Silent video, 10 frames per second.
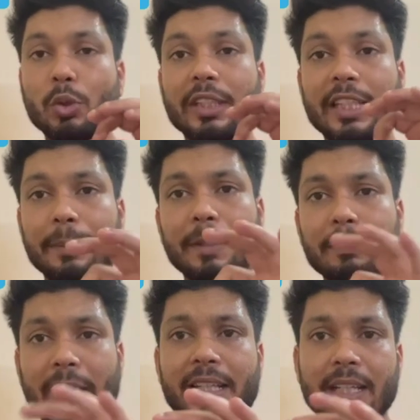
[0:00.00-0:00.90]
keep
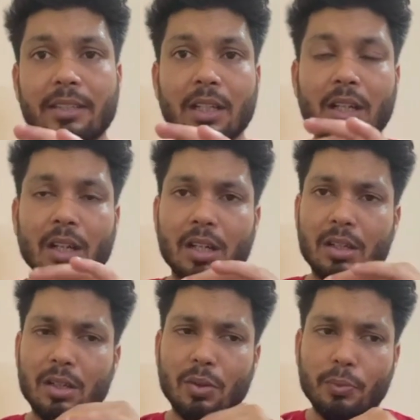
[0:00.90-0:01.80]
in mind is
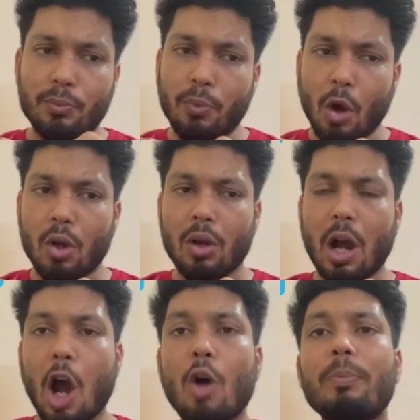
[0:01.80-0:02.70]

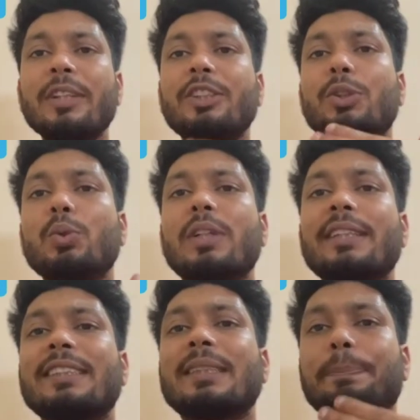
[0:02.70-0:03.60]
how much you
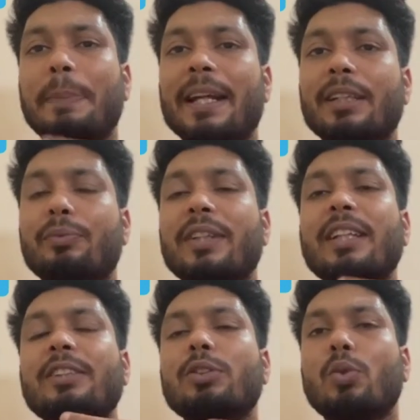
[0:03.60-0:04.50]
can spend,
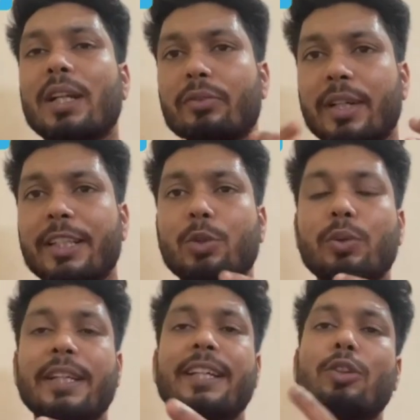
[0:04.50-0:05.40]
whether you are ready to
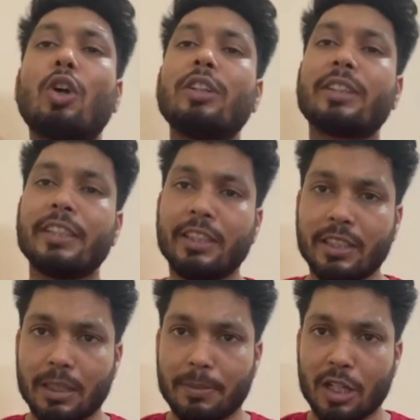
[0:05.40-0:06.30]
take
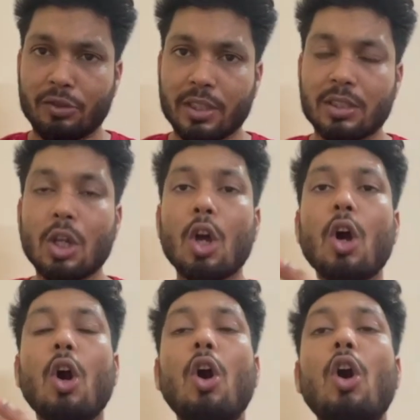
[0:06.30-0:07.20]
non-clinical branches,
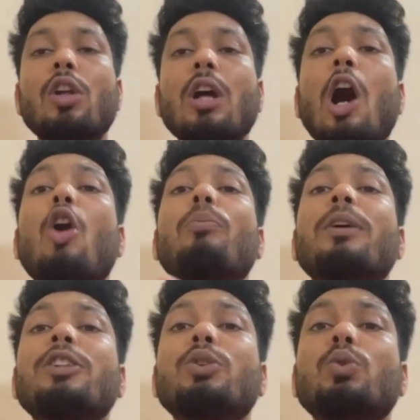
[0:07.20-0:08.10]
or how
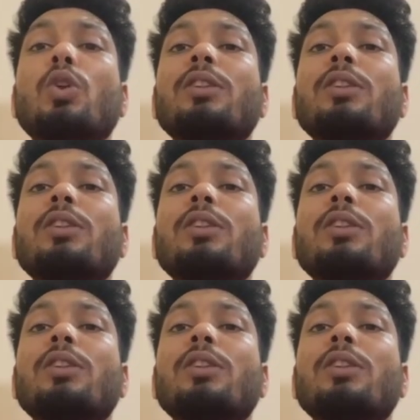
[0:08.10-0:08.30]
much you